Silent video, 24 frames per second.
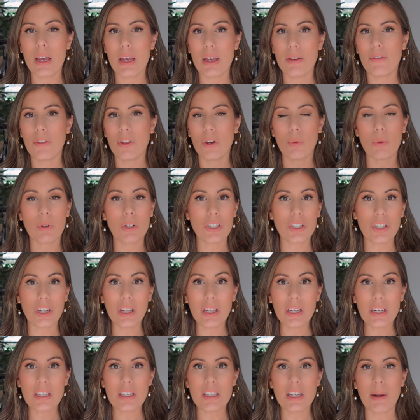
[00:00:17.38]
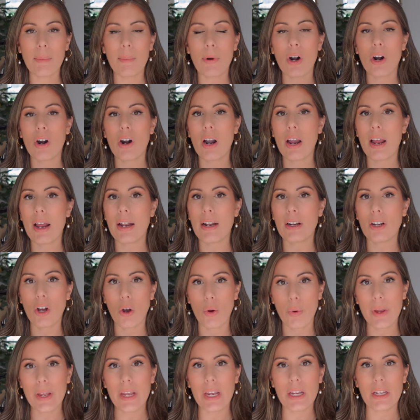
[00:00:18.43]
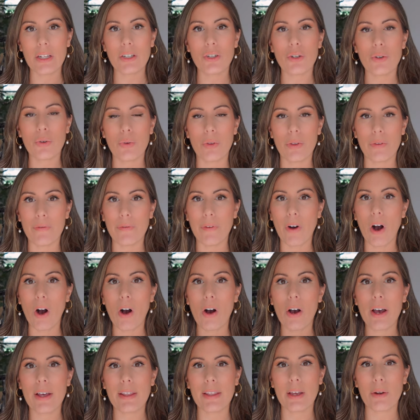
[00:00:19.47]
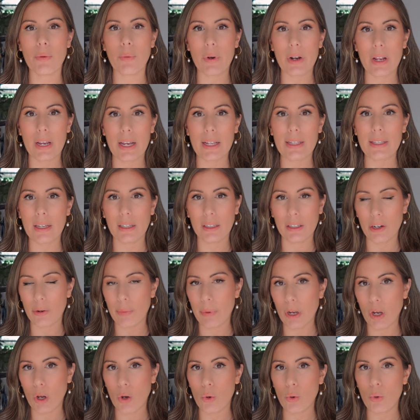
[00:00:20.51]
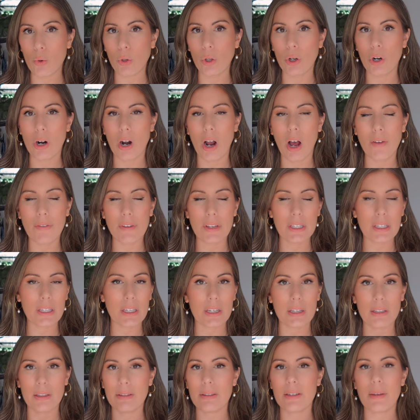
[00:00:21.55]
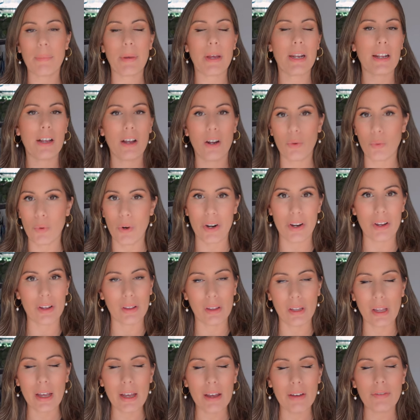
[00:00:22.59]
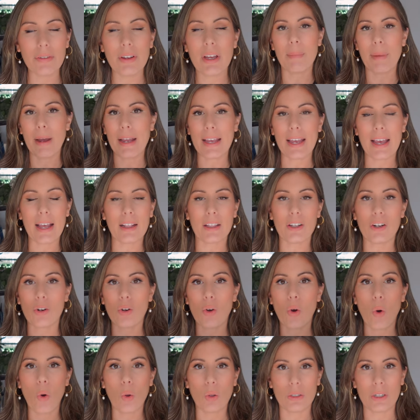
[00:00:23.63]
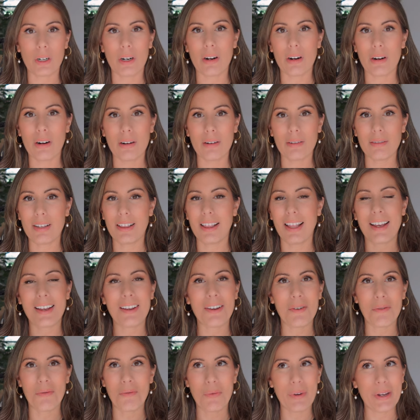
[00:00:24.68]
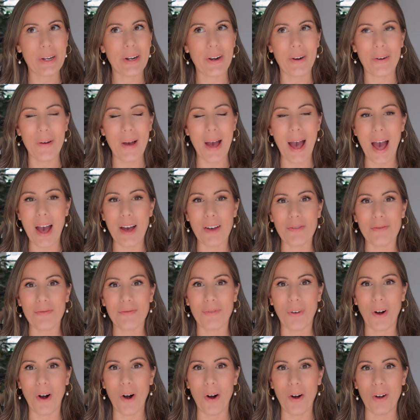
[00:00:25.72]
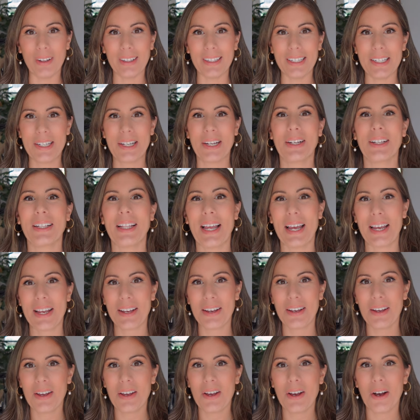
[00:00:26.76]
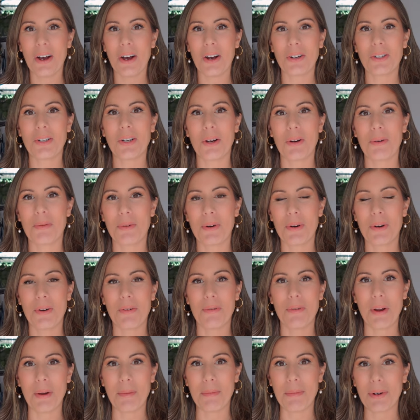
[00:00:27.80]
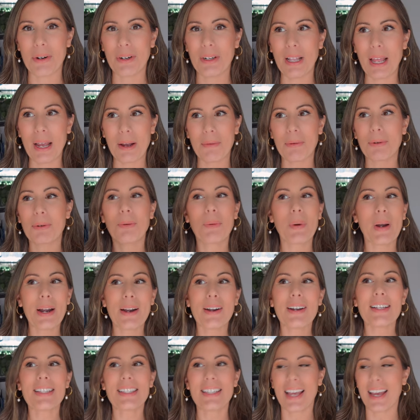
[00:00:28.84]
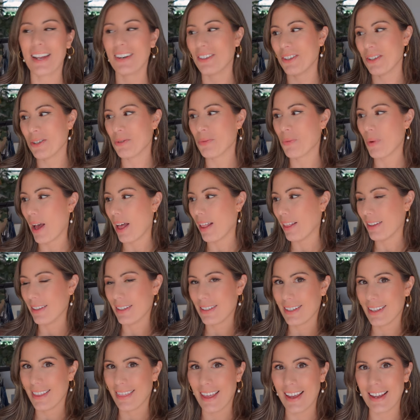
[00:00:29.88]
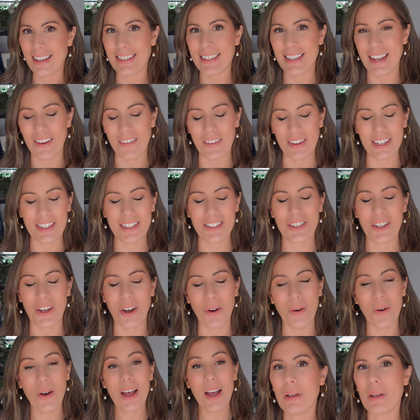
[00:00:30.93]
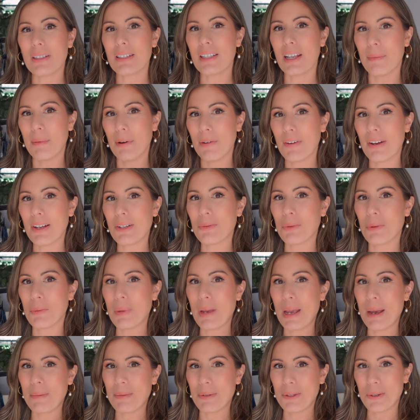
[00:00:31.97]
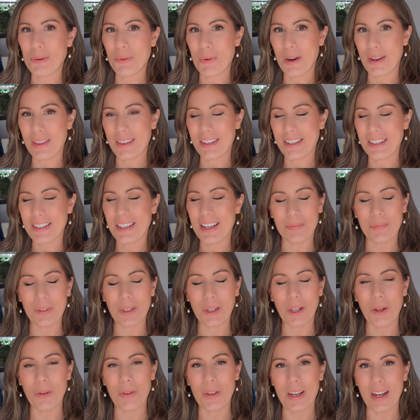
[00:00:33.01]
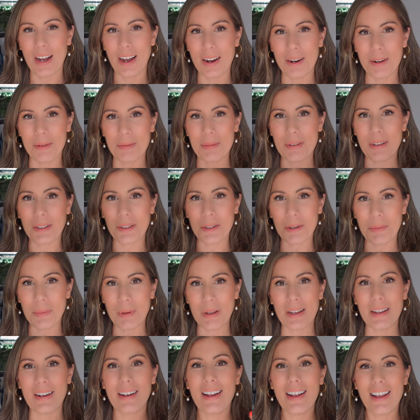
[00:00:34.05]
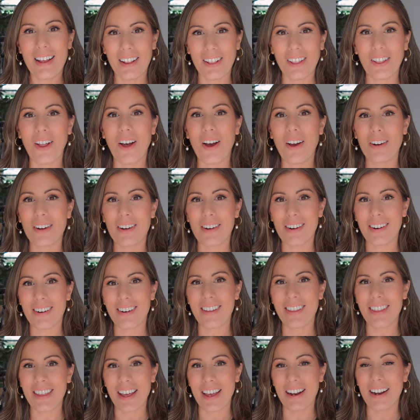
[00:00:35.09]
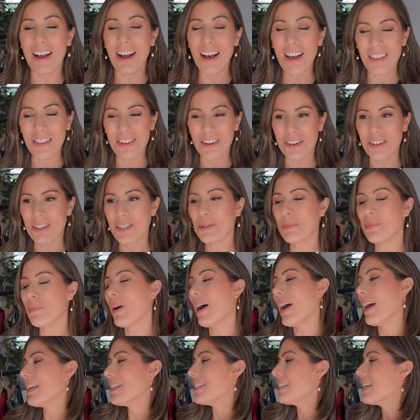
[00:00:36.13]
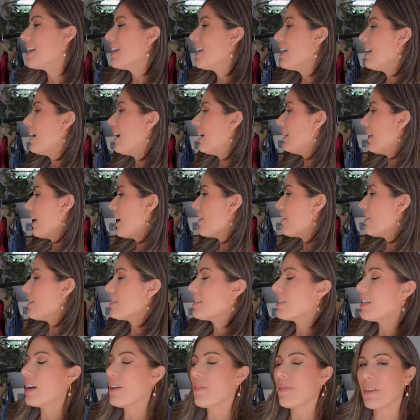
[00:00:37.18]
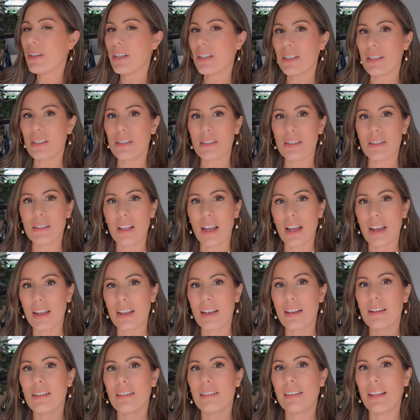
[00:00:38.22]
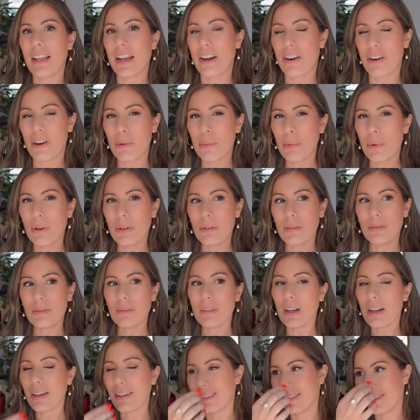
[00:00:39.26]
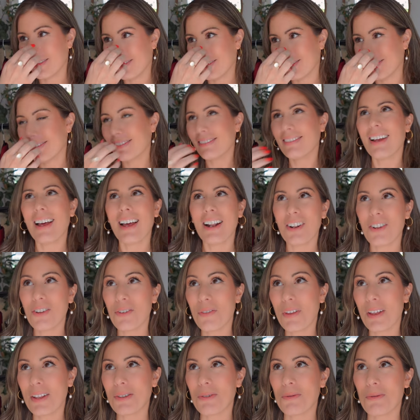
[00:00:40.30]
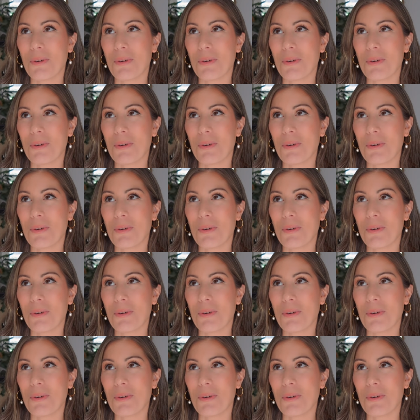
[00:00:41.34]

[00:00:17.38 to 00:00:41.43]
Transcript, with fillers: even though we're still in summer and going into the fall. And then when it gets a little bit cooler, obviously, depending on where you live, it might get a little colder. Like, we don't have fall until like October, November. Like, we're wearing sandals well into Thanksgiving, so some of us will be able to wear these clothing items a little bit longer than others, but a lot of the stuff is like layerable. I don't know if that's a